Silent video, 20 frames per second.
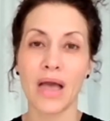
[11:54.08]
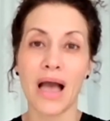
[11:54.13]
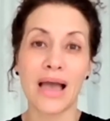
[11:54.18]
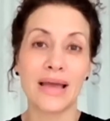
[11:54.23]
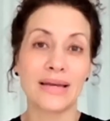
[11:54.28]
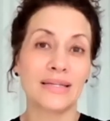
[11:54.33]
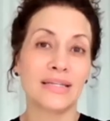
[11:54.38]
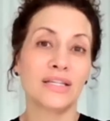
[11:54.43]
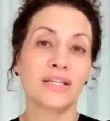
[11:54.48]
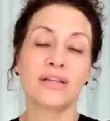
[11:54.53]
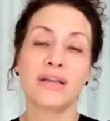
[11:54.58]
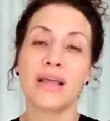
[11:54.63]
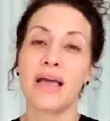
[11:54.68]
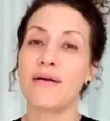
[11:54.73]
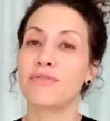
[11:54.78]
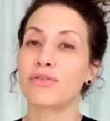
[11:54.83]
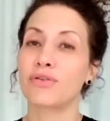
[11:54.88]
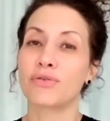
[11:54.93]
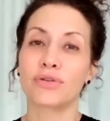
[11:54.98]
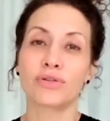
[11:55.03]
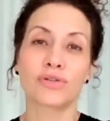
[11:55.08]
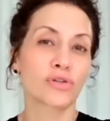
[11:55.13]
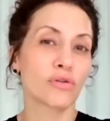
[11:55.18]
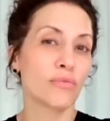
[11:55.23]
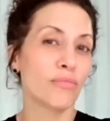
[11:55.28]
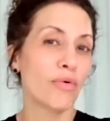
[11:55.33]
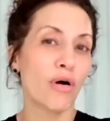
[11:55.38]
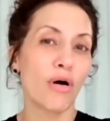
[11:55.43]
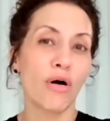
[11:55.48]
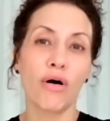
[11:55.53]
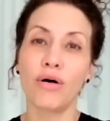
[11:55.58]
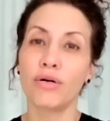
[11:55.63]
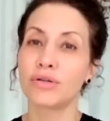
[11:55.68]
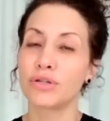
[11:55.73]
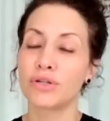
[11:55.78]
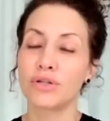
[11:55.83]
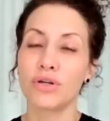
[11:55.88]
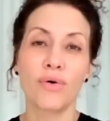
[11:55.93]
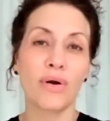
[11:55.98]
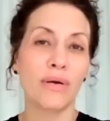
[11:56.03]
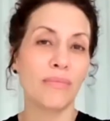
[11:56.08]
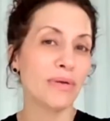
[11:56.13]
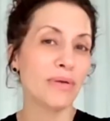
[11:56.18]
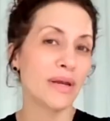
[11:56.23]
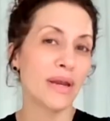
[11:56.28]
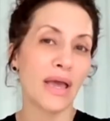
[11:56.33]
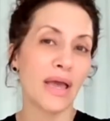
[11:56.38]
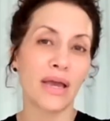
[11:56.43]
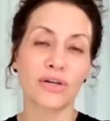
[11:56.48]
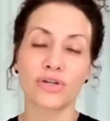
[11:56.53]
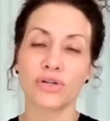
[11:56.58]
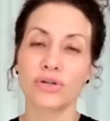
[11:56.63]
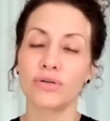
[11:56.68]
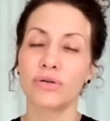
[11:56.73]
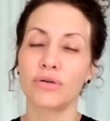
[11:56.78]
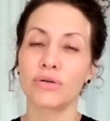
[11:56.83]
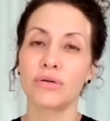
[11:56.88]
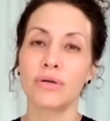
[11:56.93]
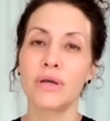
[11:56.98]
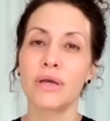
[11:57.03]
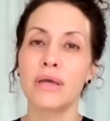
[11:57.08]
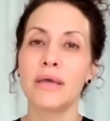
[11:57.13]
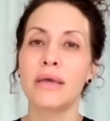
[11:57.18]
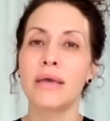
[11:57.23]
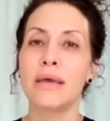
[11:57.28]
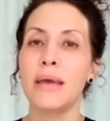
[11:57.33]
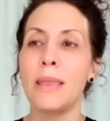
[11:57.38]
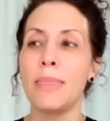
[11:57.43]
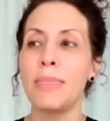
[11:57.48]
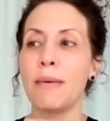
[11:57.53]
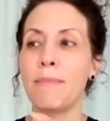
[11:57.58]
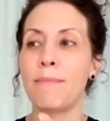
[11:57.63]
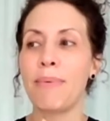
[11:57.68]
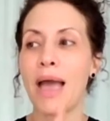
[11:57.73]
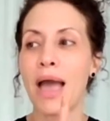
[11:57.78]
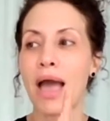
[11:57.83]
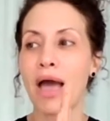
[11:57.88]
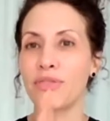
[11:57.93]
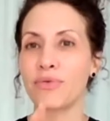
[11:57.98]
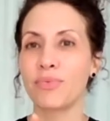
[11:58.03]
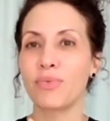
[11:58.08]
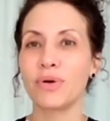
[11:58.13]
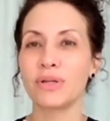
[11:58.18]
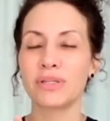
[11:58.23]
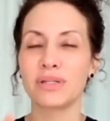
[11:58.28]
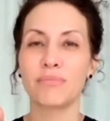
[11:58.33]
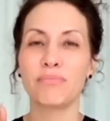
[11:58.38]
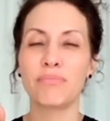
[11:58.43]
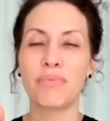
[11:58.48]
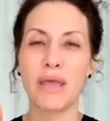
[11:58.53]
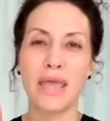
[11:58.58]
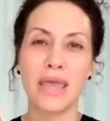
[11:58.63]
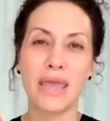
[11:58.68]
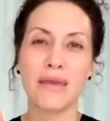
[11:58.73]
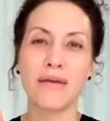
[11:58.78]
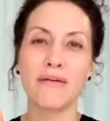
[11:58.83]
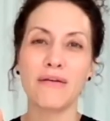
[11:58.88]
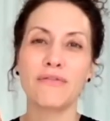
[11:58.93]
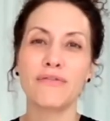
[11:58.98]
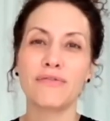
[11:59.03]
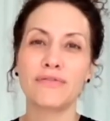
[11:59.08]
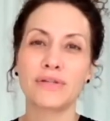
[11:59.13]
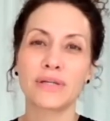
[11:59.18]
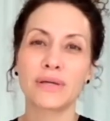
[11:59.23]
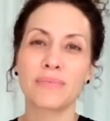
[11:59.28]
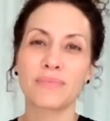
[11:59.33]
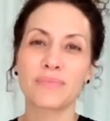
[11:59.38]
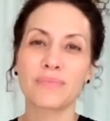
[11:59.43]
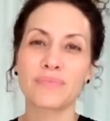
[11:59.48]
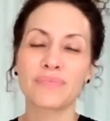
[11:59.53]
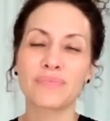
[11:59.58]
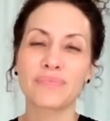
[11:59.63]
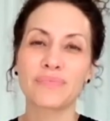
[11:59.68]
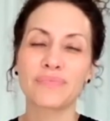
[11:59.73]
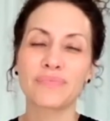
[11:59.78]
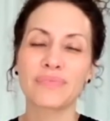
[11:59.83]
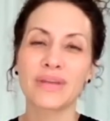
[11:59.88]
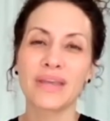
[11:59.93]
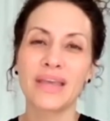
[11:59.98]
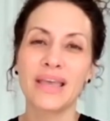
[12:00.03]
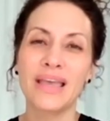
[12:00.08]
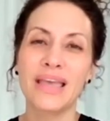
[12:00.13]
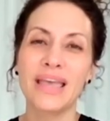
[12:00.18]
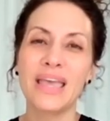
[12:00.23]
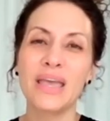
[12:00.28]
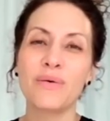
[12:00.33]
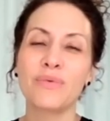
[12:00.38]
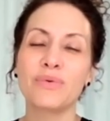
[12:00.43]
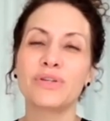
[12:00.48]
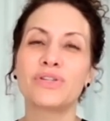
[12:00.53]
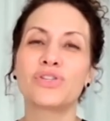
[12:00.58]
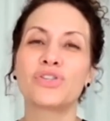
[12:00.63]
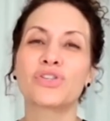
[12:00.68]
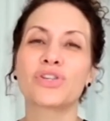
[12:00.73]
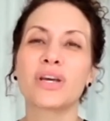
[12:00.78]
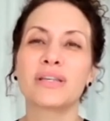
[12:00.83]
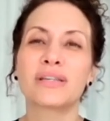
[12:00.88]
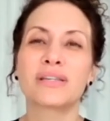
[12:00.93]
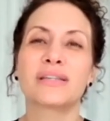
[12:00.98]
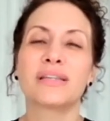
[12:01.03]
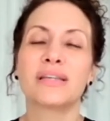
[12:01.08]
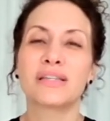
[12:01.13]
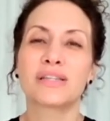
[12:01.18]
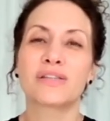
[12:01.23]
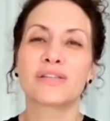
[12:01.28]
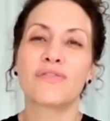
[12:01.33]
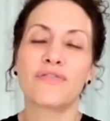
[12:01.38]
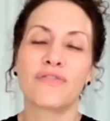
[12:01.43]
I didn't have a crystal ball to know I'd be a national. The path wasn't paved. It was just this